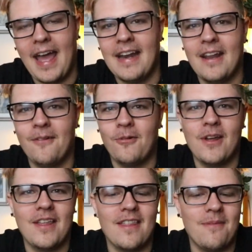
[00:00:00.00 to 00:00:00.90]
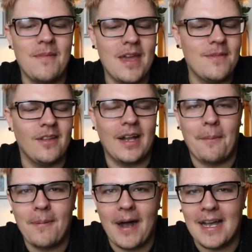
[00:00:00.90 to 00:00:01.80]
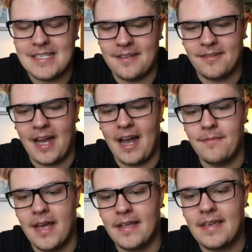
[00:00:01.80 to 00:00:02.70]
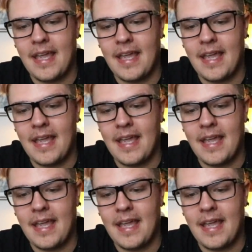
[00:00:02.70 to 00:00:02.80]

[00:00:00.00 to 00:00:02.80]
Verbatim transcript: end it with maybe like a positive comment.